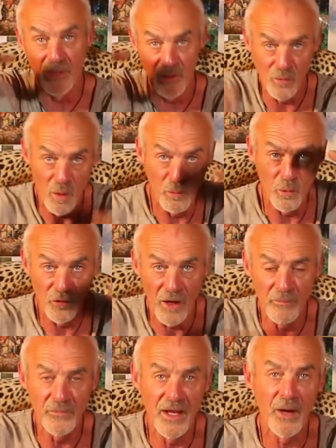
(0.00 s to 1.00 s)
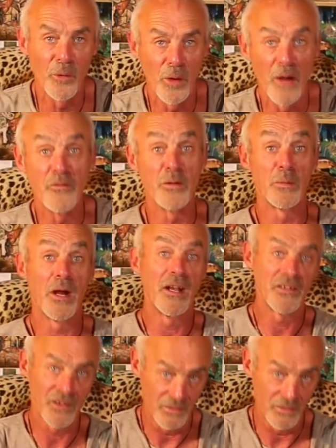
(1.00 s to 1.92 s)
but it wobbles up and down all over the place,